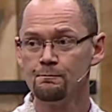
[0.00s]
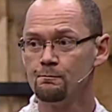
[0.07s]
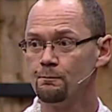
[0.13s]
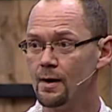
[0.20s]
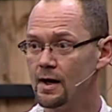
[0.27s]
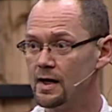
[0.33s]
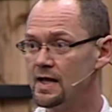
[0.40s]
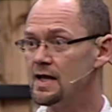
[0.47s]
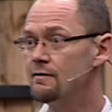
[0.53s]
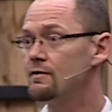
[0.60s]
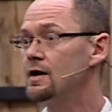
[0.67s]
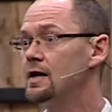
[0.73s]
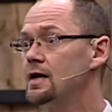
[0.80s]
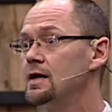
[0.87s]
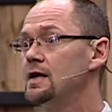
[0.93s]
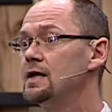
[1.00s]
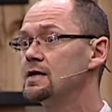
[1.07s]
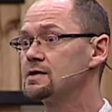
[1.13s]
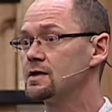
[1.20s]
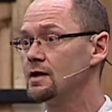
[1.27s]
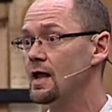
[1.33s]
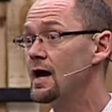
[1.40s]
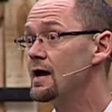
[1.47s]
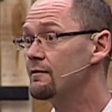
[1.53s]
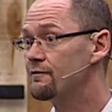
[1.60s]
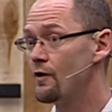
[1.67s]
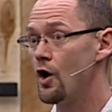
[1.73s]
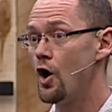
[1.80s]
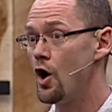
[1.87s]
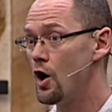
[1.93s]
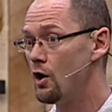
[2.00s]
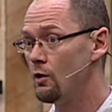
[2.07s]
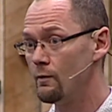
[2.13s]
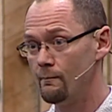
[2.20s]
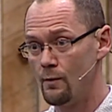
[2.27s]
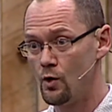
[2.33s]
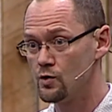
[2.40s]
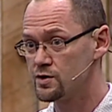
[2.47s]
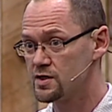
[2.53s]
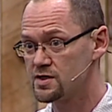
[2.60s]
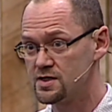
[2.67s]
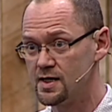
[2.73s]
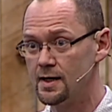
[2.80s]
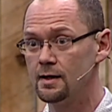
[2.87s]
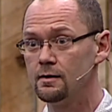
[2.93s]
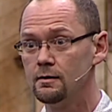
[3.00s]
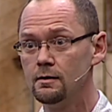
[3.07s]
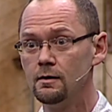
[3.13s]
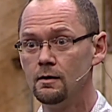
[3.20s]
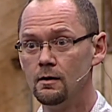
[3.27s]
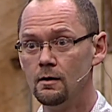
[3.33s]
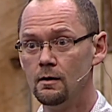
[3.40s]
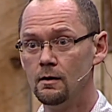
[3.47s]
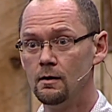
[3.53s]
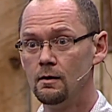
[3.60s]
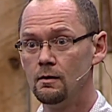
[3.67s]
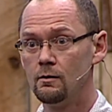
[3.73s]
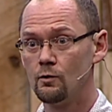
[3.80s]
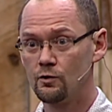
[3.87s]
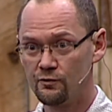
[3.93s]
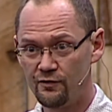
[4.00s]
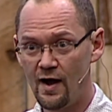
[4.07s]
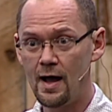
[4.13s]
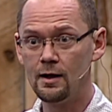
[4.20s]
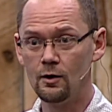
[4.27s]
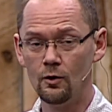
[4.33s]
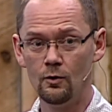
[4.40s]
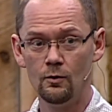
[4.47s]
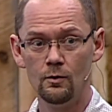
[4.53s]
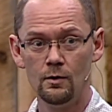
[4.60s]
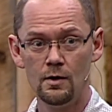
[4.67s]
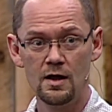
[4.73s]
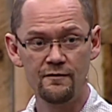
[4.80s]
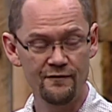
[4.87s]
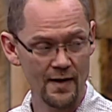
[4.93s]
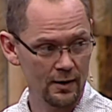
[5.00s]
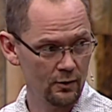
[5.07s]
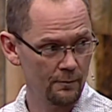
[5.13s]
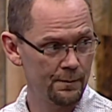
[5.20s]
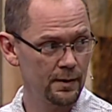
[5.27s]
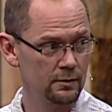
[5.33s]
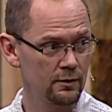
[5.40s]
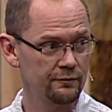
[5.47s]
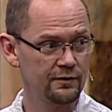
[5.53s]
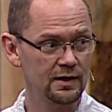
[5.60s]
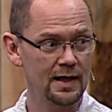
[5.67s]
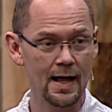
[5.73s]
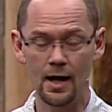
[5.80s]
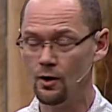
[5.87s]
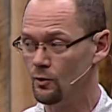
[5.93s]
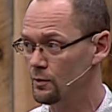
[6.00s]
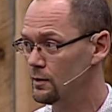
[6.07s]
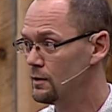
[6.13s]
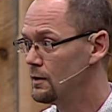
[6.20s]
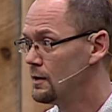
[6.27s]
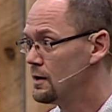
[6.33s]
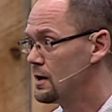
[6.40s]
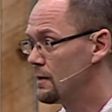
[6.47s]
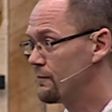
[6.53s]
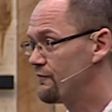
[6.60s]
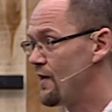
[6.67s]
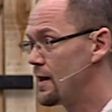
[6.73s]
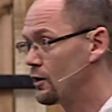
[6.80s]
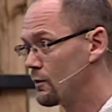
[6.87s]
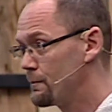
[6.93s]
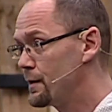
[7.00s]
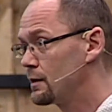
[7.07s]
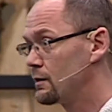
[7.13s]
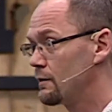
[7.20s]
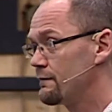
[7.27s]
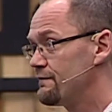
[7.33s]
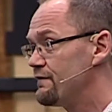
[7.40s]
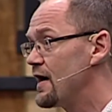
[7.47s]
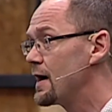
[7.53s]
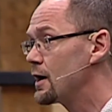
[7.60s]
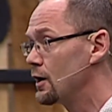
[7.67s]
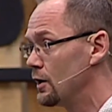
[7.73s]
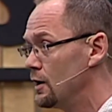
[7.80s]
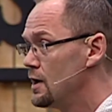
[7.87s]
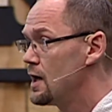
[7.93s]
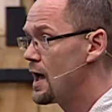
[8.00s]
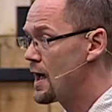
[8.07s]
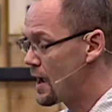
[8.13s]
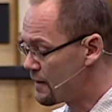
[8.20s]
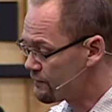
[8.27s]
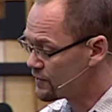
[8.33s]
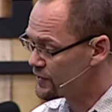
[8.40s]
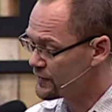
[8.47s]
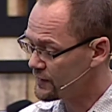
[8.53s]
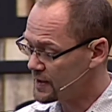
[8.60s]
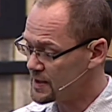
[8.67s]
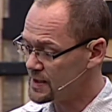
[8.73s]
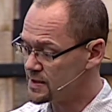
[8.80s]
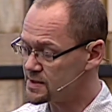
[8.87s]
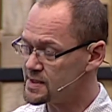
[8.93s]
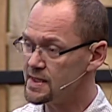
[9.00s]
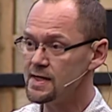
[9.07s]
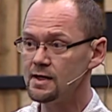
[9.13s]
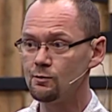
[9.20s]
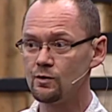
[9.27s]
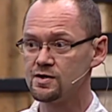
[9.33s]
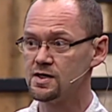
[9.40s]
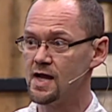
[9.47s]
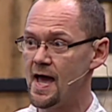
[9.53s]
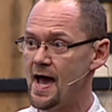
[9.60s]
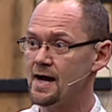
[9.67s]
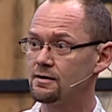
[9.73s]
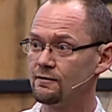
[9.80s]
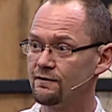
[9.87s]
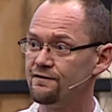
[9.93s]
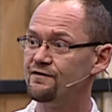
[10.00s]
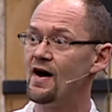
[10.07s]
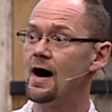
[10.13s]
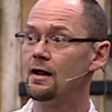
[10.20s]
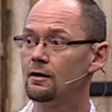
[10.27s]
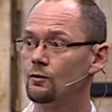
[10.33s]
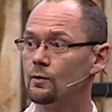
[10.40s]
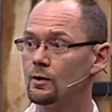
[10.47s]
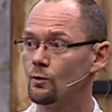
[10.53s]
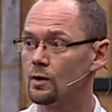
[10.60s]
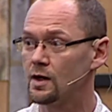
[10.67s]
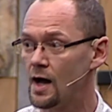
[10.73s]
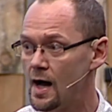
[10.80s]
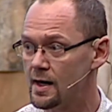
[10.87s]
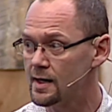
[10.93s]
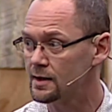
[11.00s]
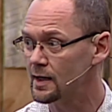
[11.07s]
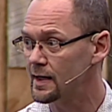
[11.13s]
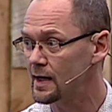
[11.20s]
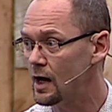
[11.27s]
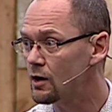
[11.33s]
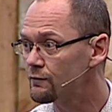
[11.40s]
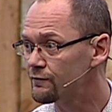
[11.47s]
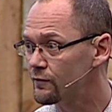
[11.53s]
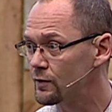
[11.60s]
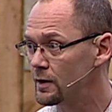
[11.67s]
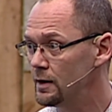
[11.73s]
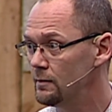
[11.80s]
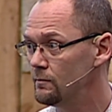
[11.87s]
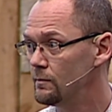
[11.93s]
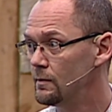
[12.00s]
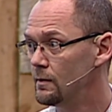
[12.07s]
But even in his life, all Moses did was follow. He followed a pillar of cloud, he followed a pillar of fire. Everything that he did was an act of following what God had laid out for him.